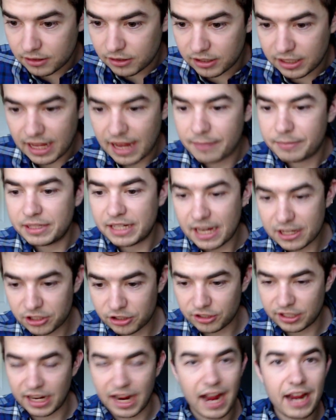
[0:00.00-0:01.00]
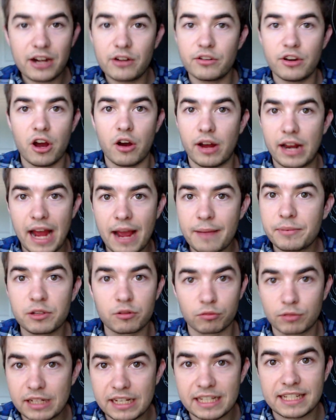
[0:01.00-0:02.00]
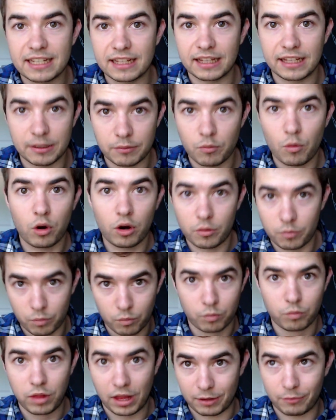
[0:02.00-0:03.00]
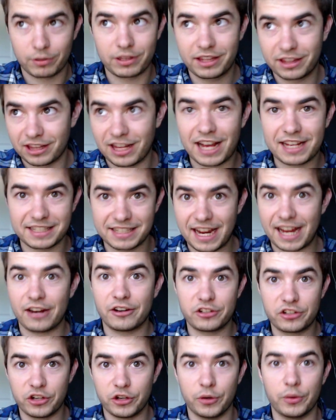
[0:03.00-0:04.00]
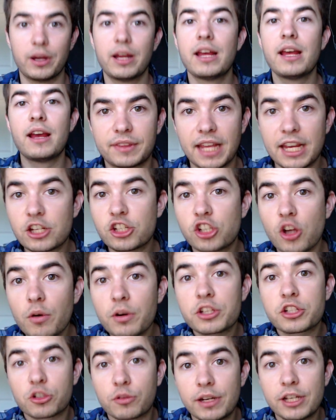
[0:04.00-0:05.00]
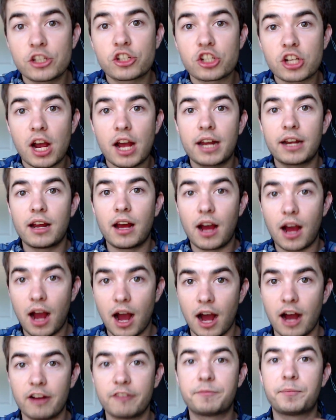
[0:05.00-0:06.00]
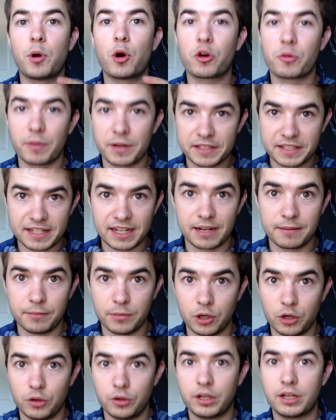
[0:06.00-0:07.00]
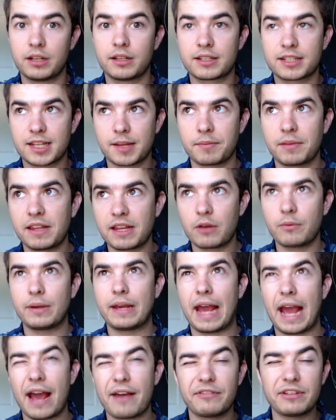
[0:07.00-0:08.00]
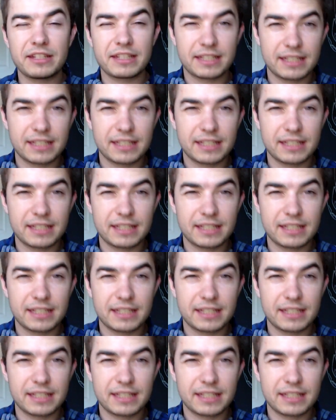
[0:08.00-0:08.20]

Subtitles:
Did that happen yesterday? I don't know. It happened recently, more like within the last day or two. They showed a screenshot of Pokemon Sun and Moon, something that we haven't